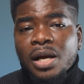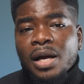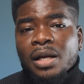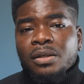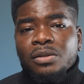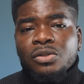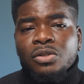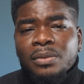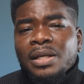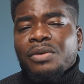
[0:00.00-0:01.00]
and
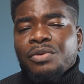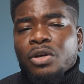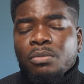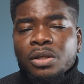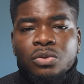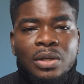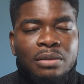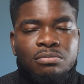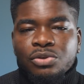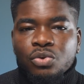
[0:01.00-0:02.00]
something I'd recommend to
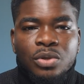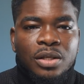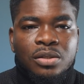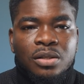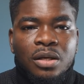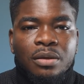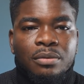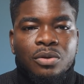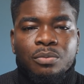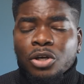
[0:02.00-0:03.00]
like students,
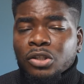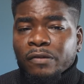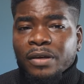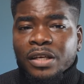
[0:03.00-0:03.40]
because of my